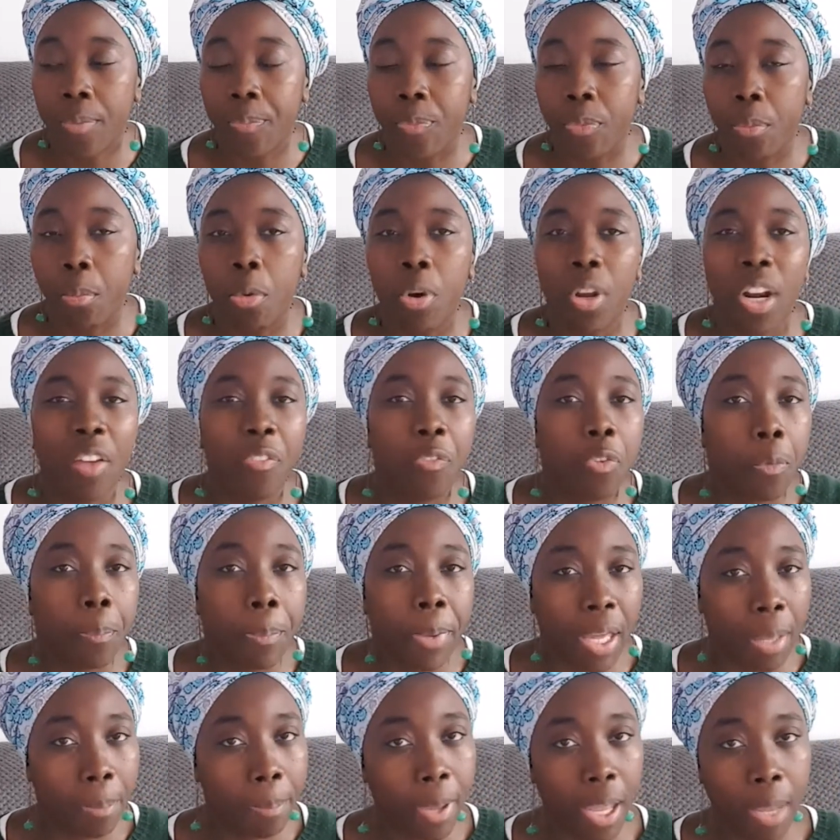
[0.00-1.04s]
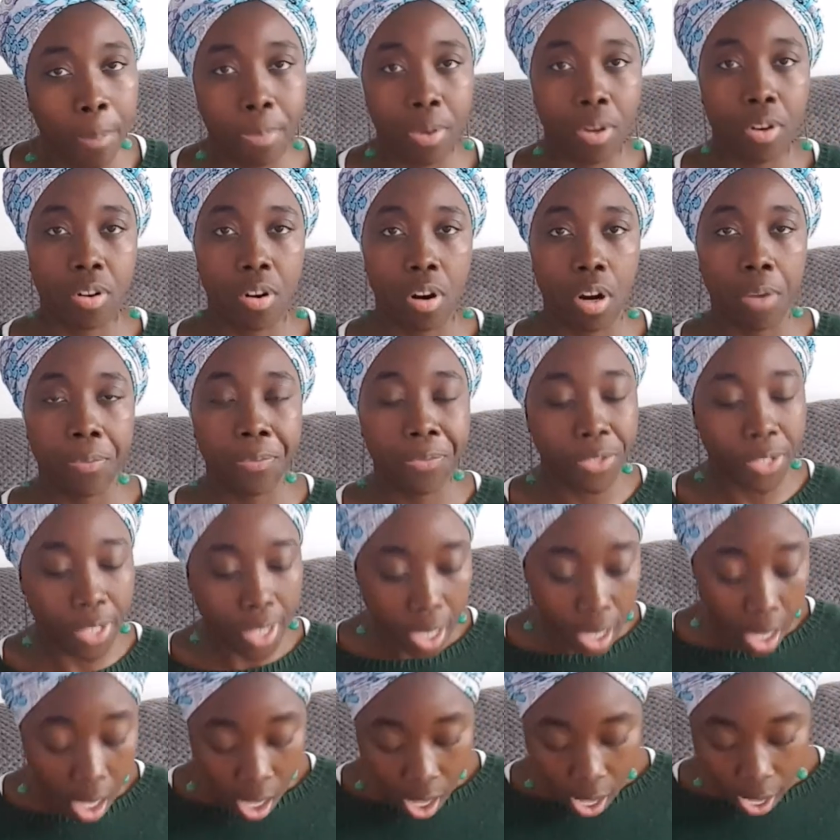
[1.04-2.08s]
more like for paper craft,
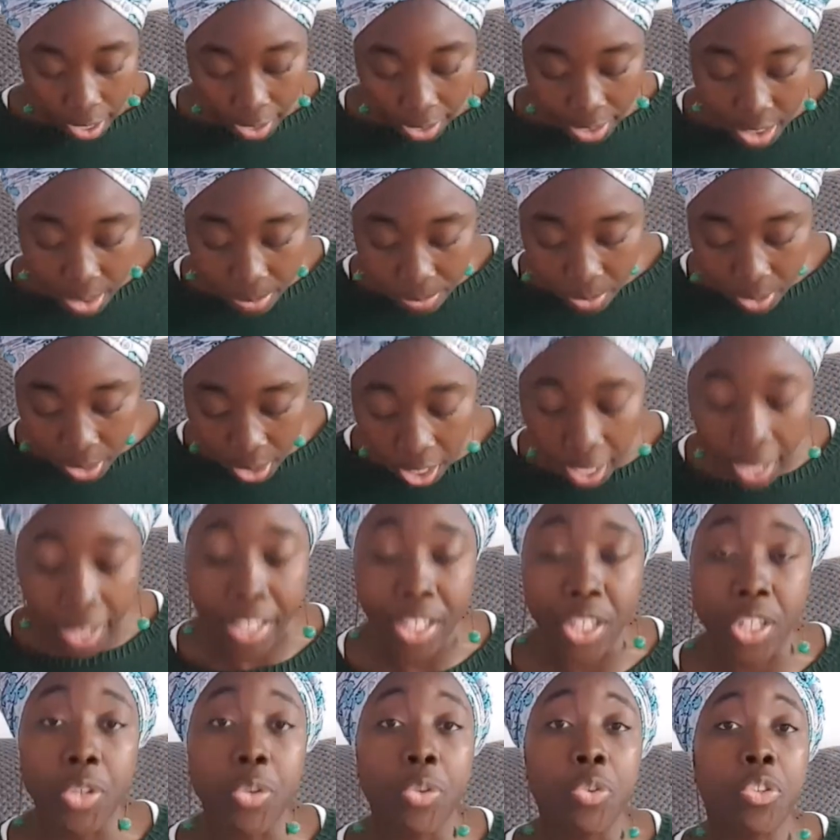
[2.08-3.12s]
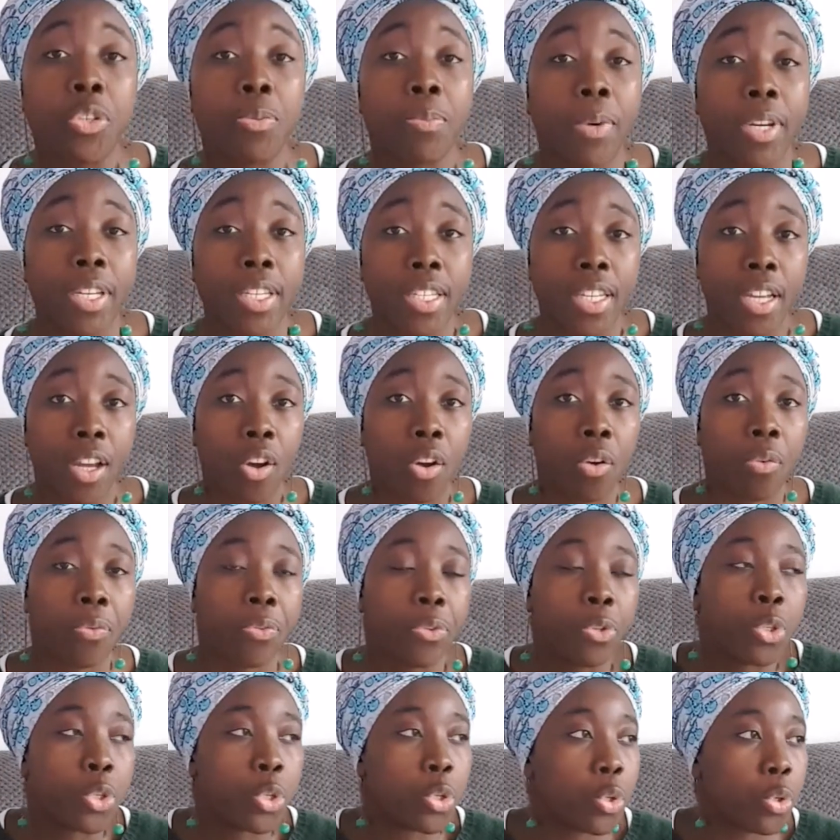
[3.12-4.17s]
and it's something that I used myself
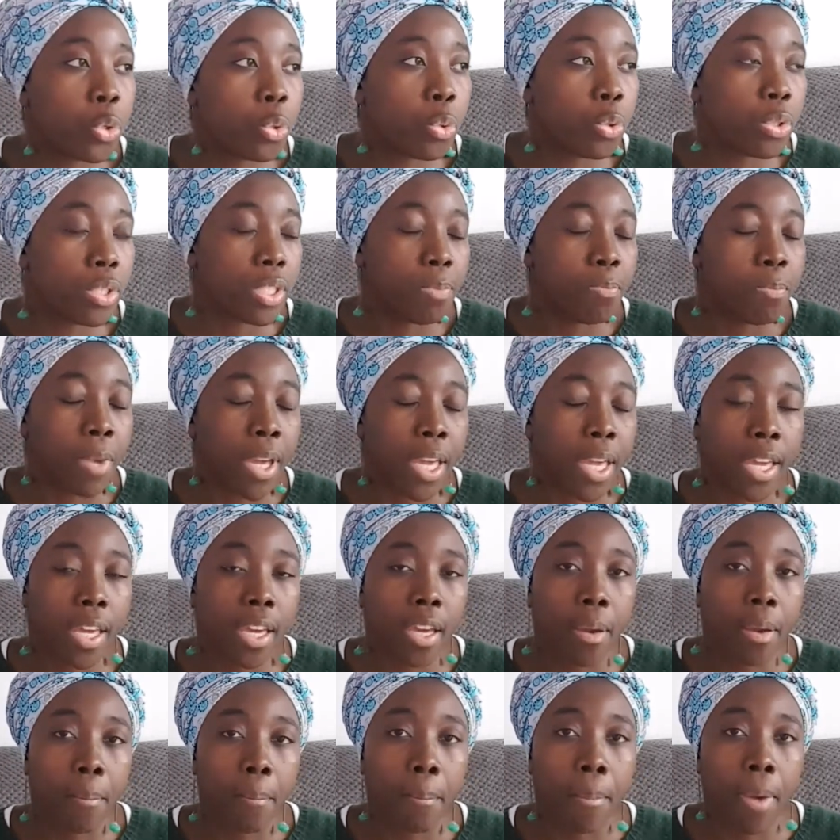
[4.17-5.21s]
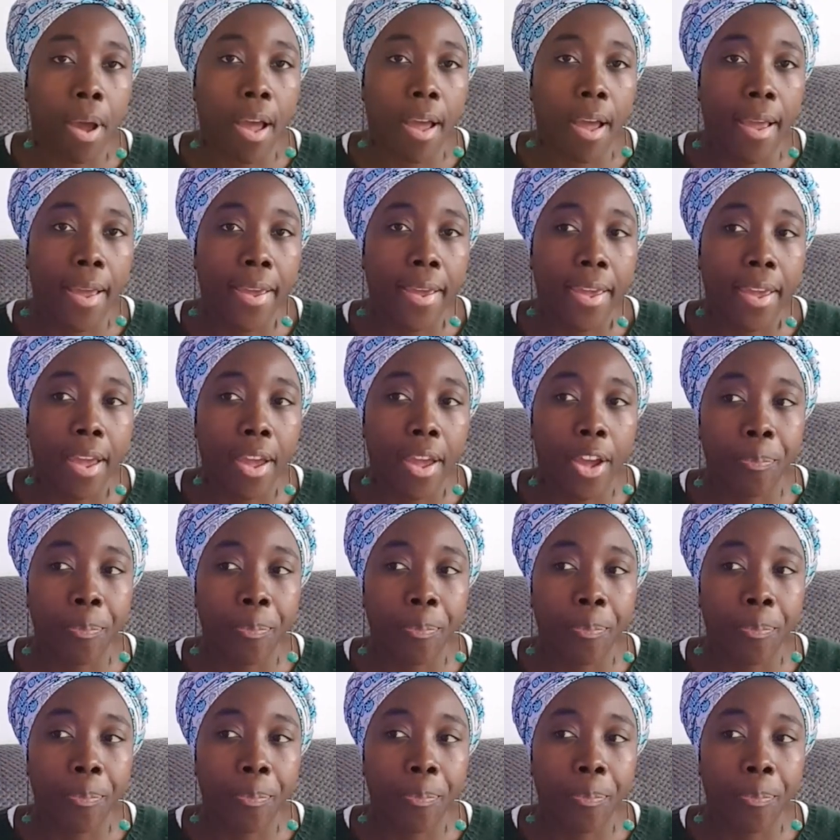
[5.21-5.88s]
to make my